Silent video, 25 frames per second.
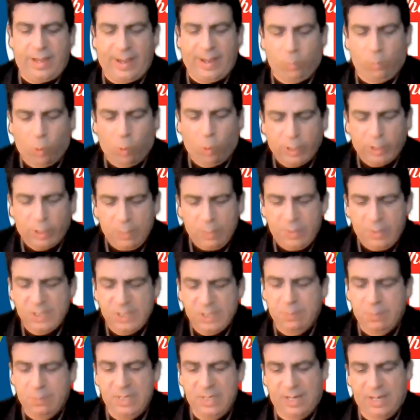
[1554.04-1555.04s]
And working
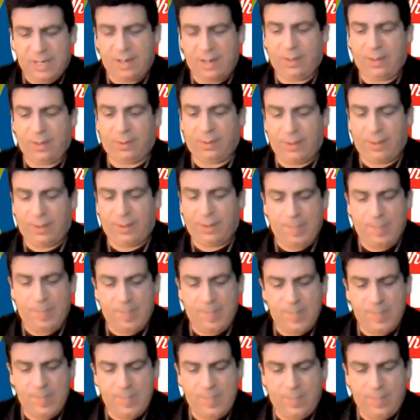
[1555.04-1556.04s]
with this mentality,
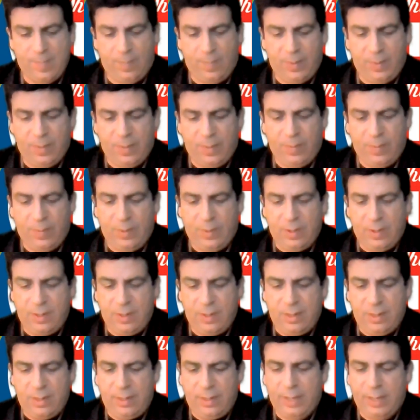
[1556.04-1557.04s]

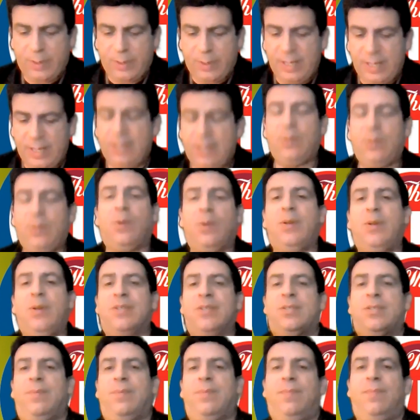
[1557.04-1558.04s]
nothing can hurt
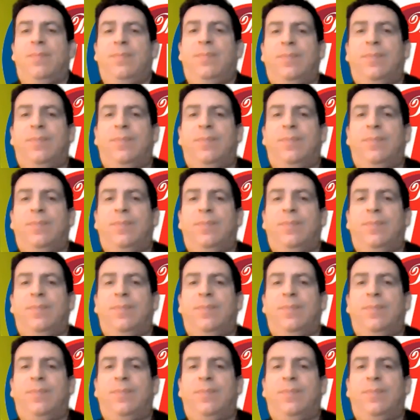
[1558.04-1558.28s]
us.